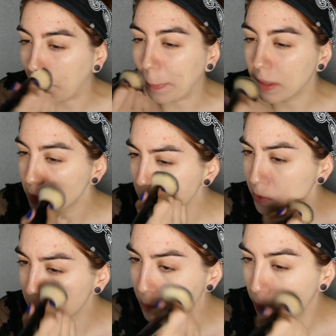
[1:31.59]
this
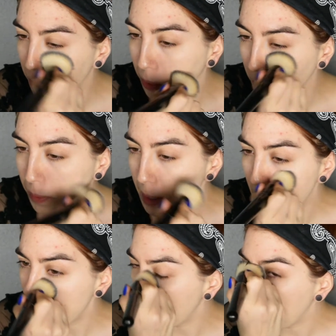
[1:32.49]
is
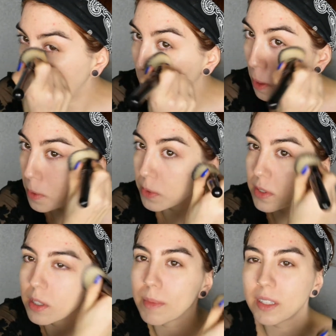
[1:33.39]
pretty close
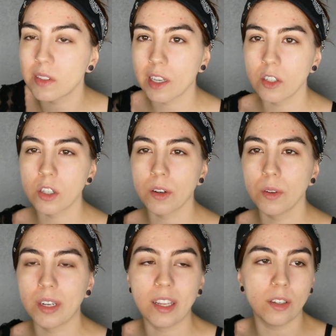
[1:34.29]
to my skin
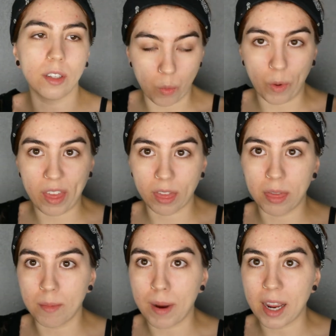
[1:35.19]
tone, and with
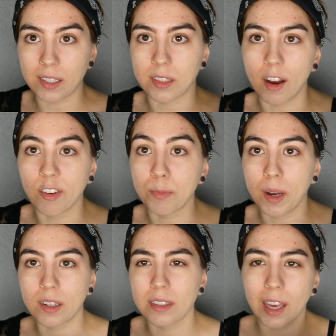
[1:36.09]
my
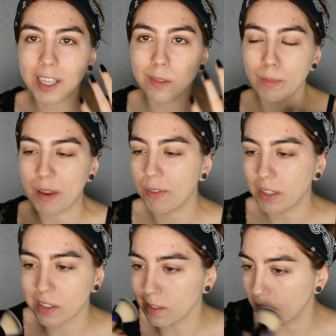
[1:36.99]
softbox lights, my face
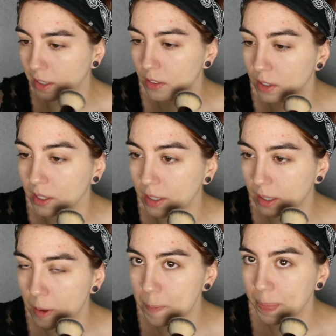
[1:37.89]
isn't gonna look
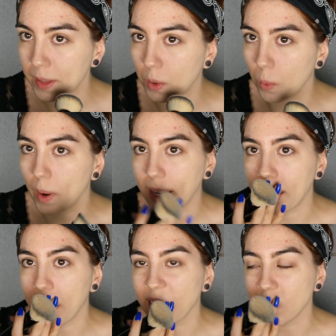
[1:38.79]
quite
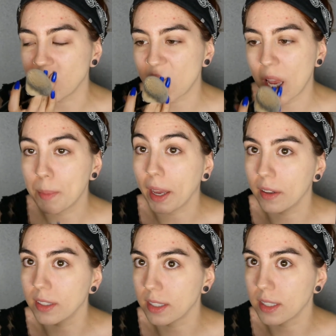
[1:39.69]
as
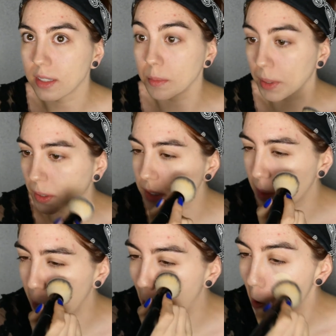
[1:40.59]
pale as it does in person,
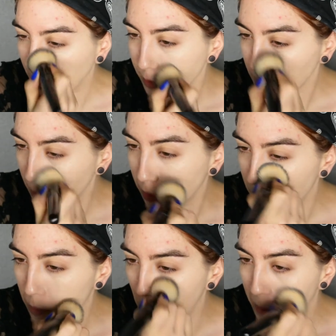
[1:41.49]
but this is a
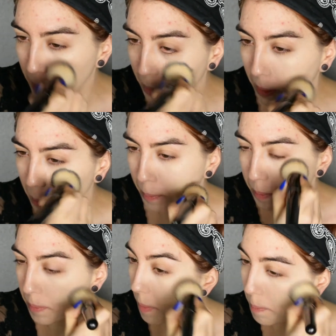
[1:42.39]
little more
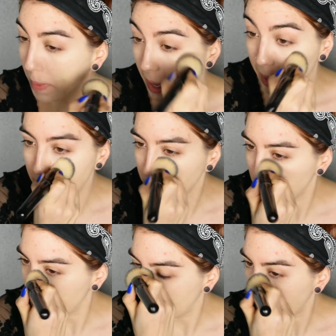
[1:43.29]
beige
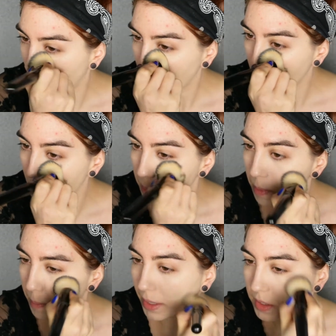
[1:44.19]
than I am.
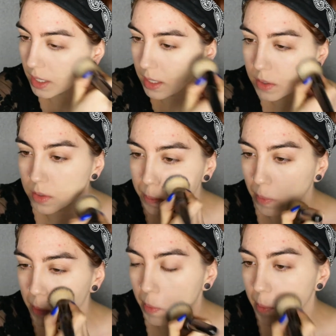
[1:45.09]
My skin is
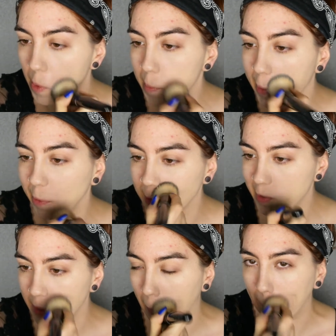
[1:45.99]

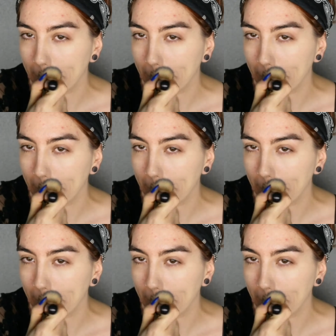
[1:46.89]
almost